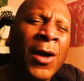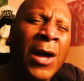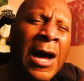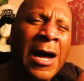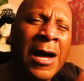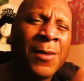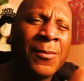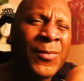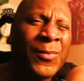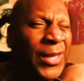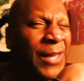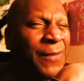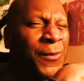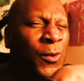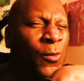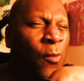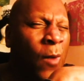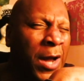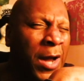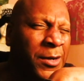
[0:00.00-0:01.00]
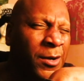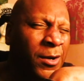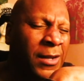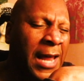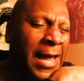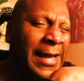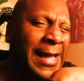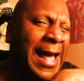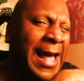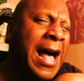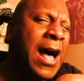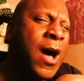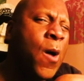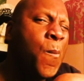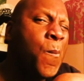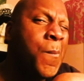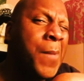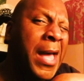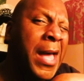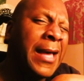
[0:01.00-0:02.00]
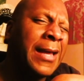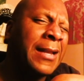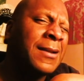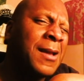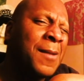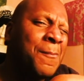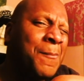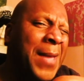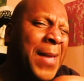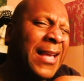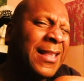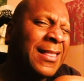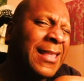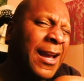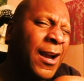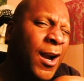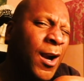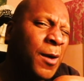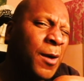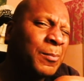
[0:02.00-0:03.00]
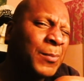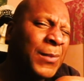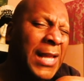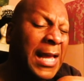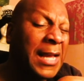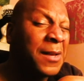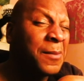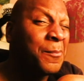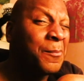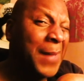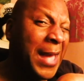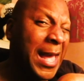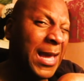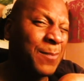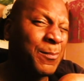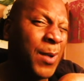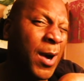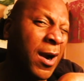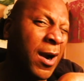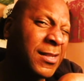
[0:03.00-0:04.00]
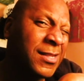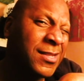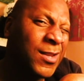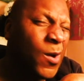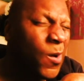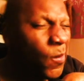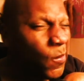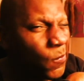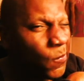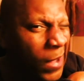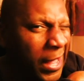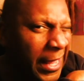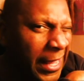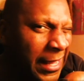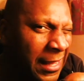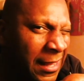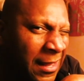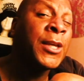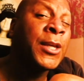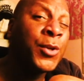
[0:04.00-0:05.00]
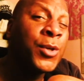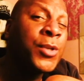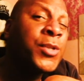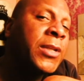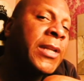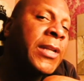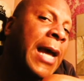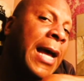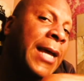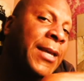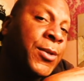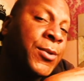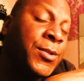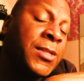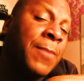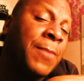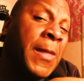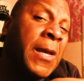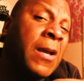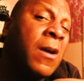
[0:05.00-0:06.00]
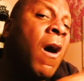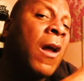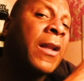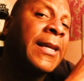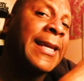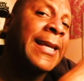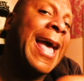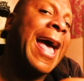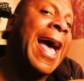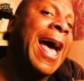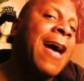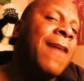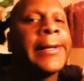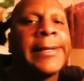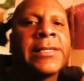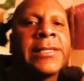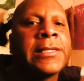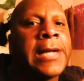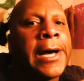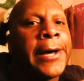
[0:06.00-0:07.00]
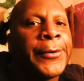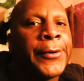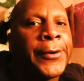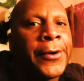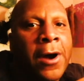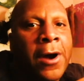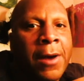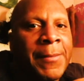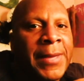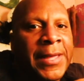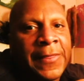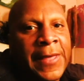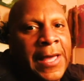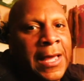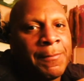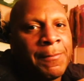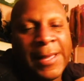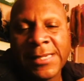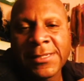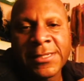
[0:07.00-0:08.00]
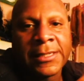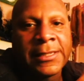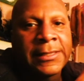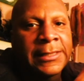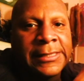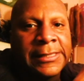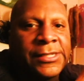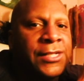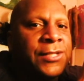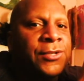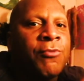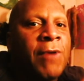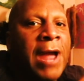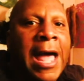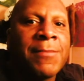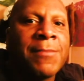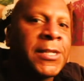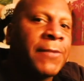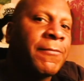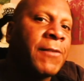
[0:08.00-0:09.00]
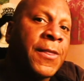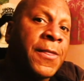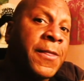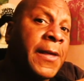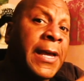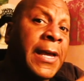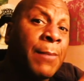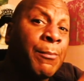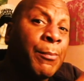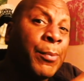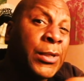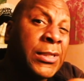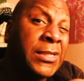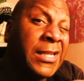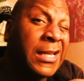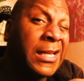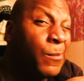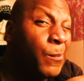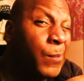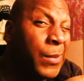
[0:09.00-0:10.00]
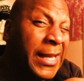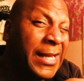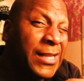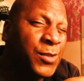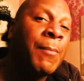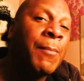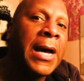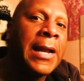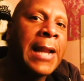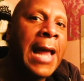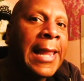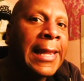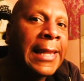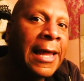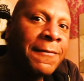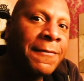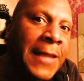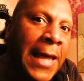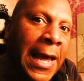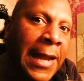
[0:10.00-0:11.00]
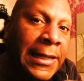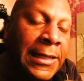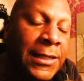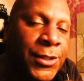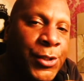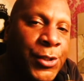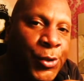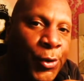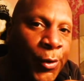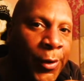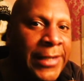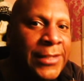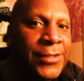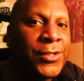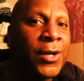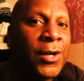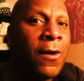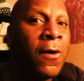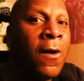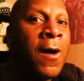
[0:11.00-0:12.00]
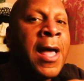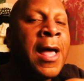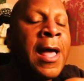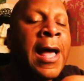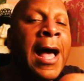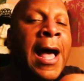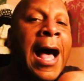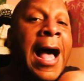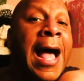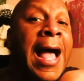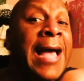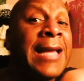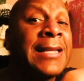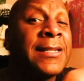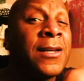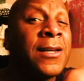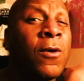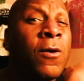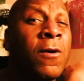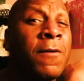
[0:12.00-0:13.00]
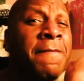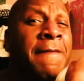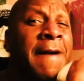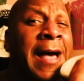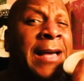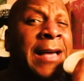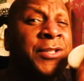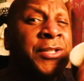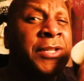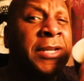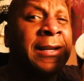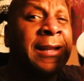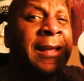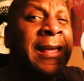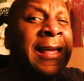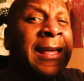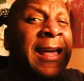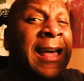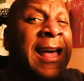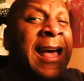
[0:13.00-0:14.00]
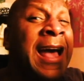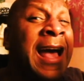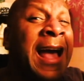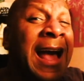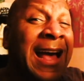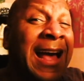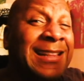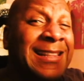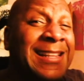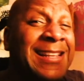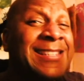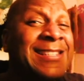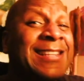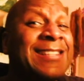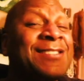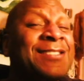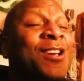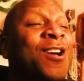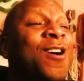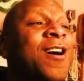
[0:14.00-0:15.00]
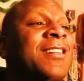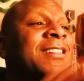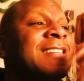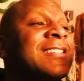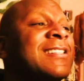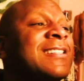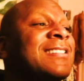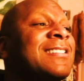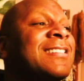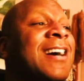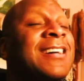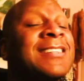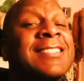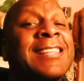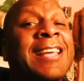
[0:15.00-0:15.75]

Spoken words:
If you wonder like how men make their like man parts go away, usually I use something called a gaff. It's an undergarment that basically just grabs everything and puts it in place. But I left that in Detroit, so I had to go old fashioned. And this is, y'all, this is duct